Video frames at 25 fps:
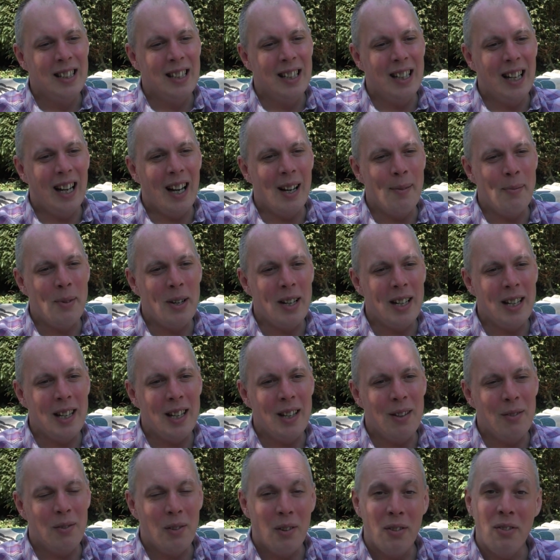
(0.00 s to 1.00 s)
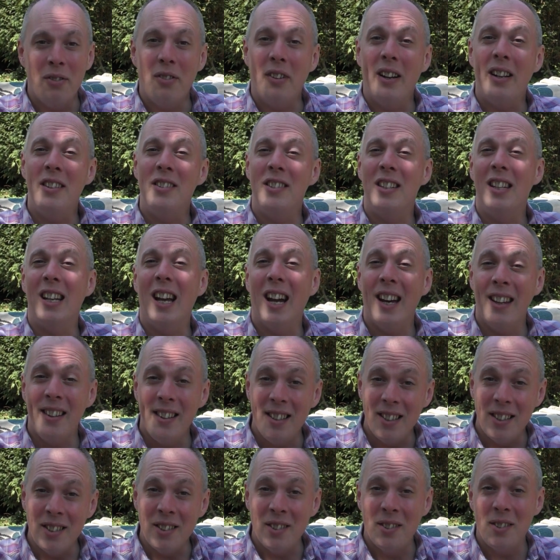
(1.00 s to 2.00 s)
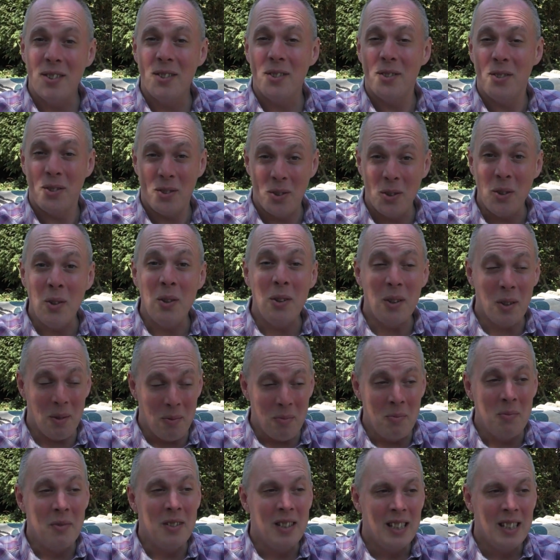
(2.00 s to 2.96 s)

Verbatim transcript: Uh, am I refreshing others through them?